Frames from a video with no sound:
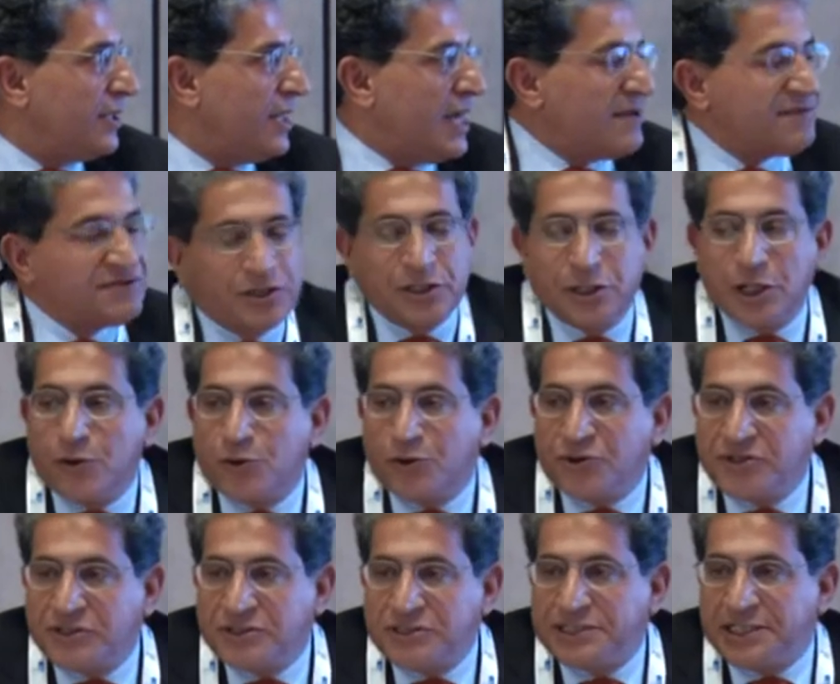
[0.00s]
after going
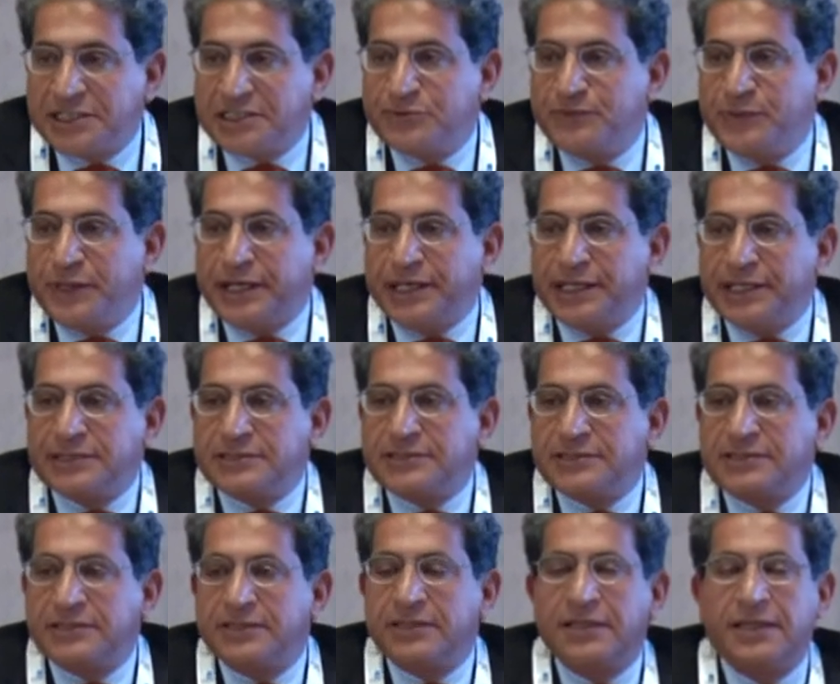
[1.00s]
through this experience,